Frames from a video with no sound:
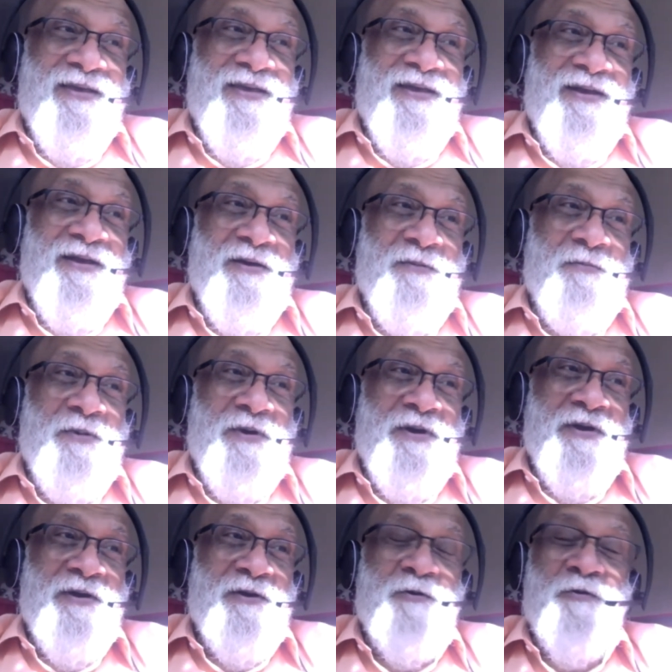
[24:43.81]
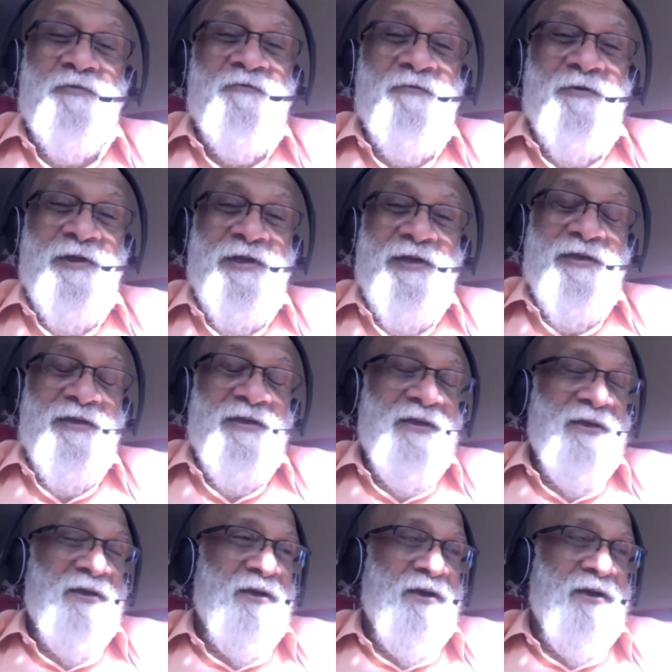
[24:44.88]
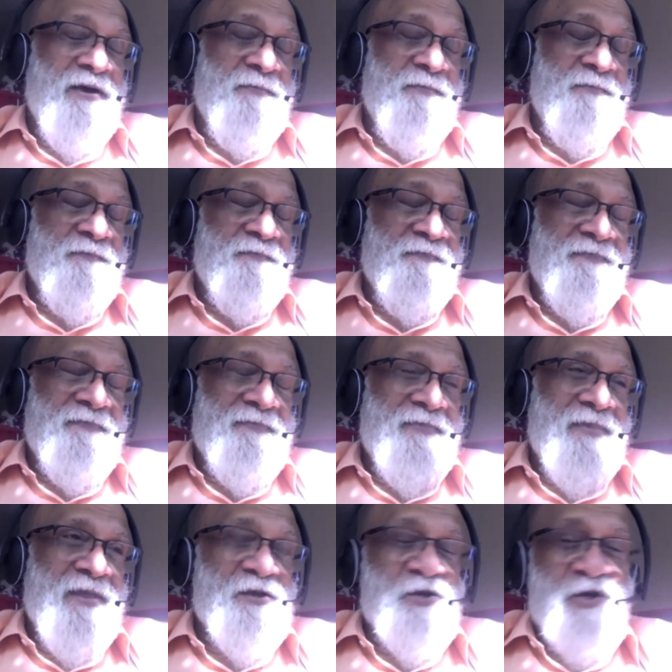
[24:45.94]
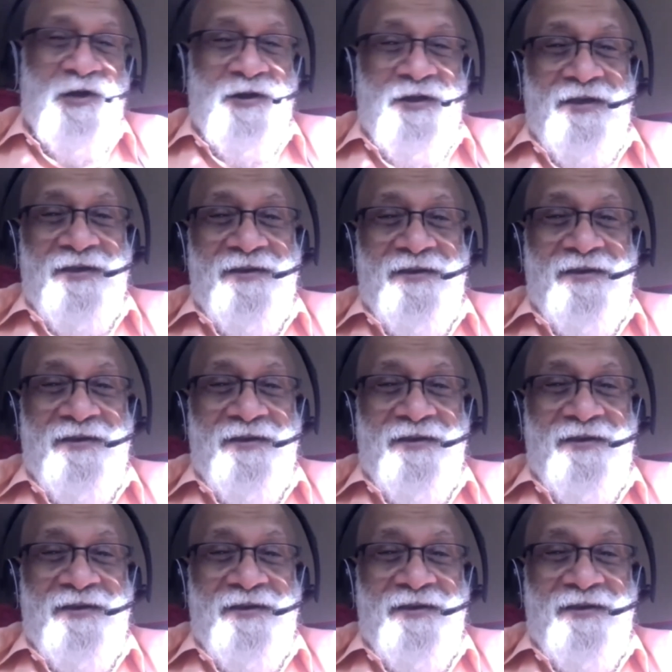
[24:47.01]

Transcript: you know, truthfully, Sherry,